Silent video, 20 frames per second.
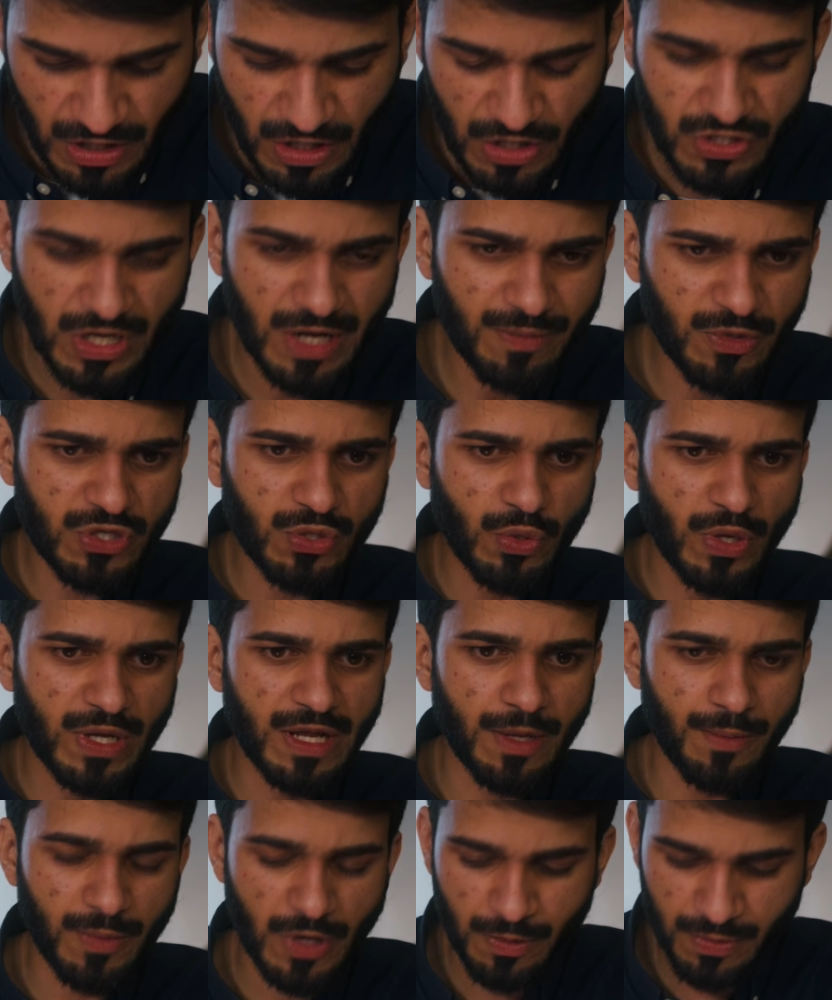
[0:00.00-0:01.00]
So let me just
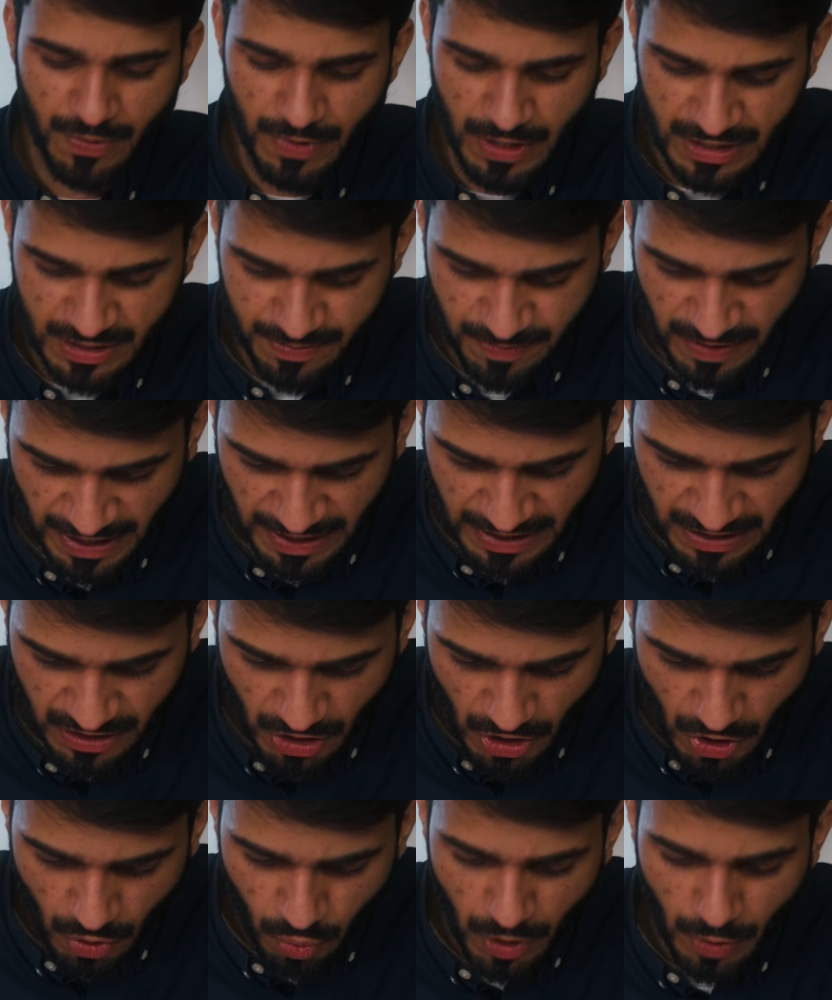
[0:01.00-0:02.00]
quickly
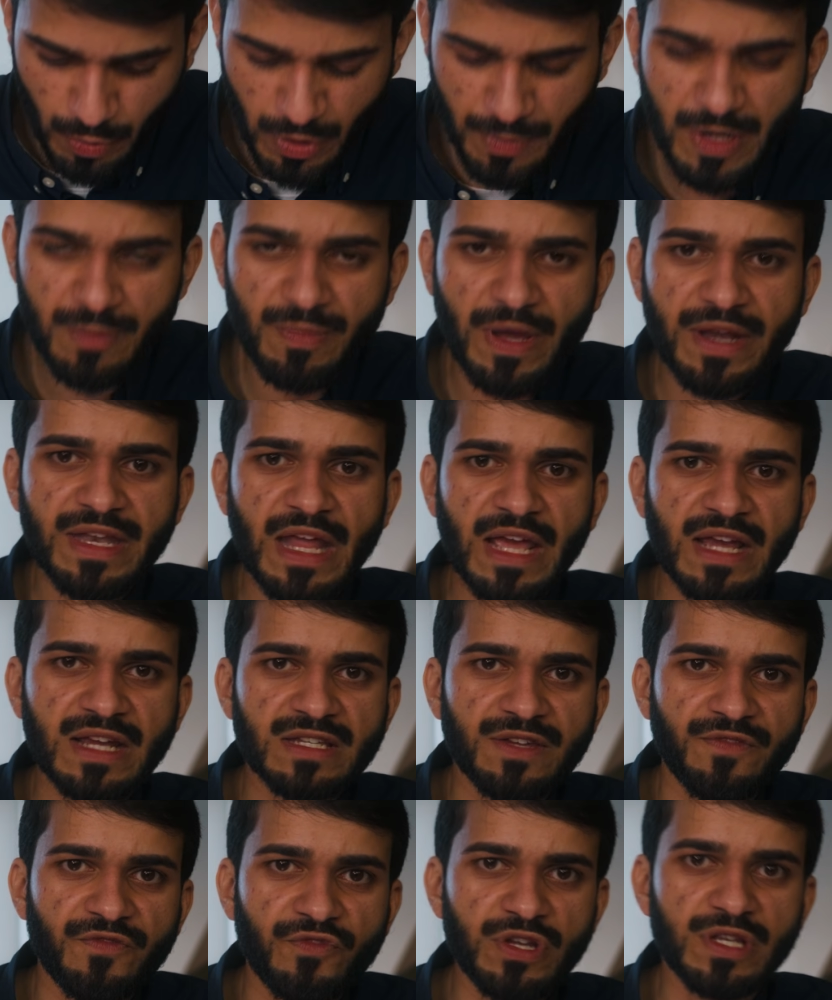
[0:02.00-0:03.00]
explain what we mean by
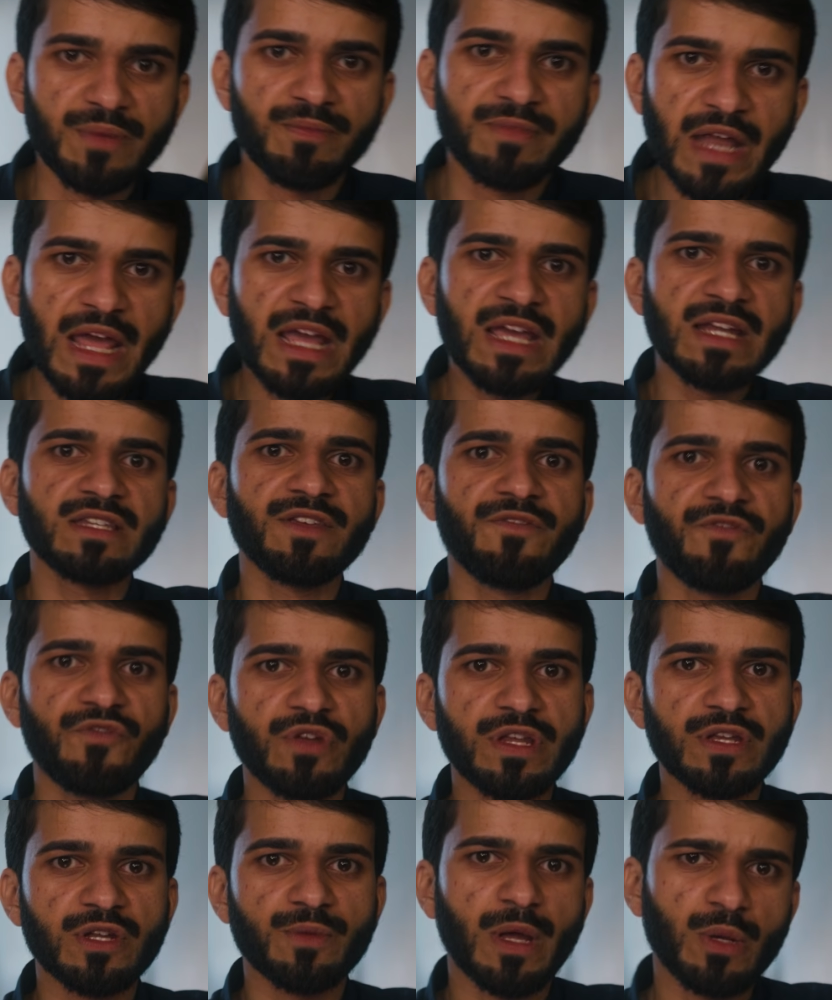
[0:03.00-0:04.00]
negative freedom. Negative
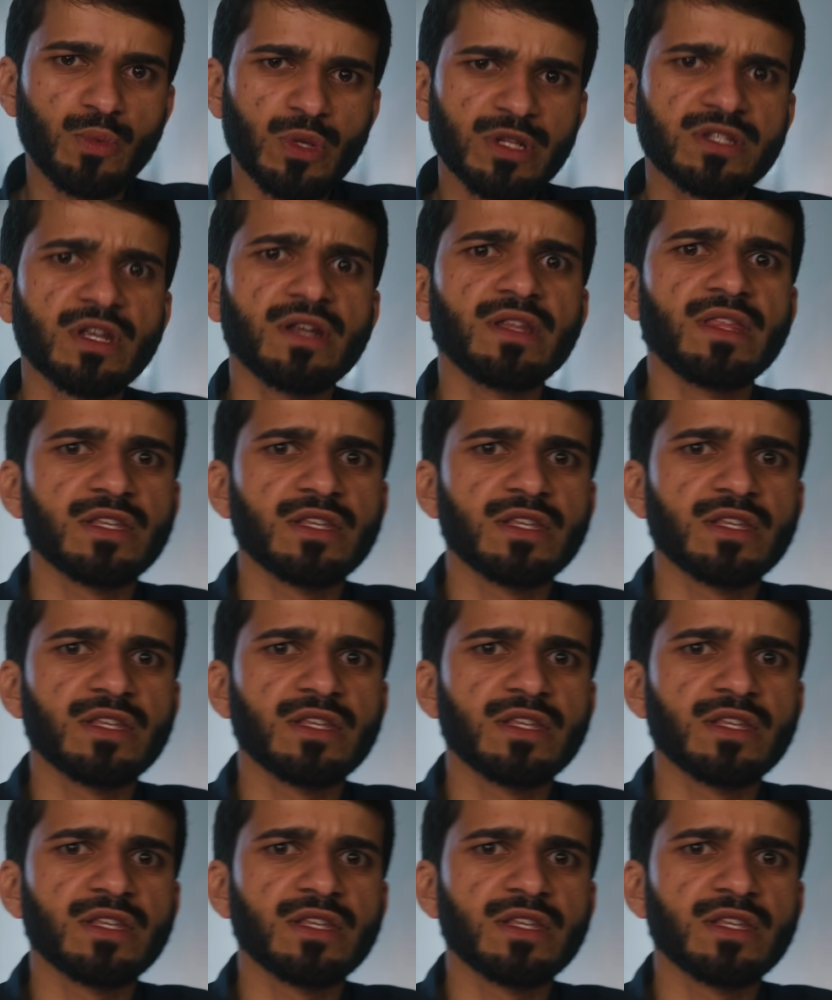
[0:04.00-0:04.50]
freedom, and we'll study